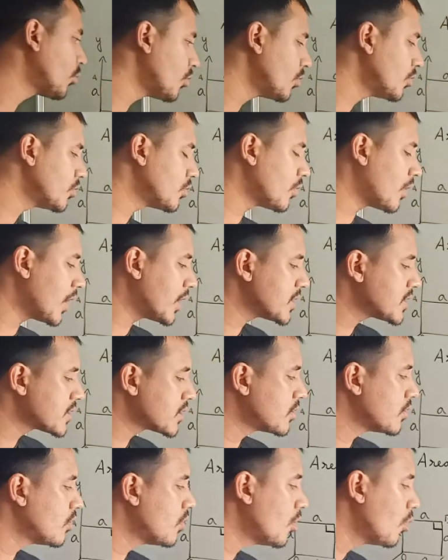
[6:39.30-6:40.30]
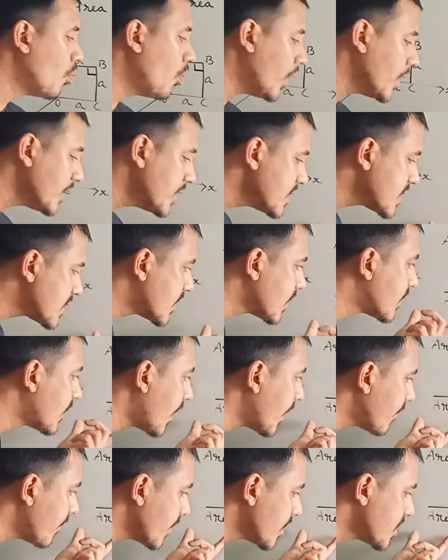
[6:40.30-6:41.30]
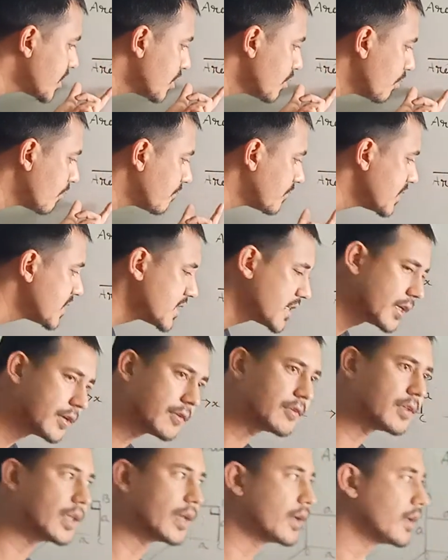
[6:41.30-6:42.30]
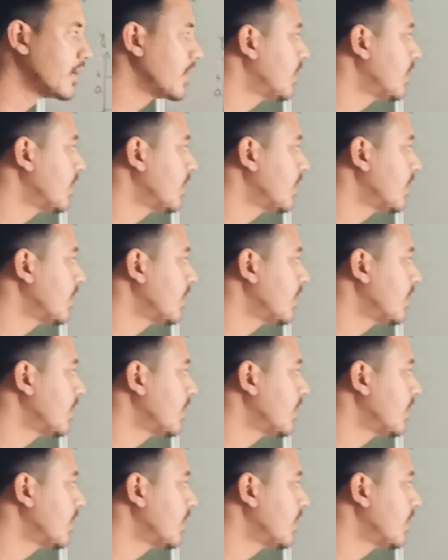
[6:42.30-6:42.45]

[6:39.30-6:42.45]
going to ask you, what is the direction of this area?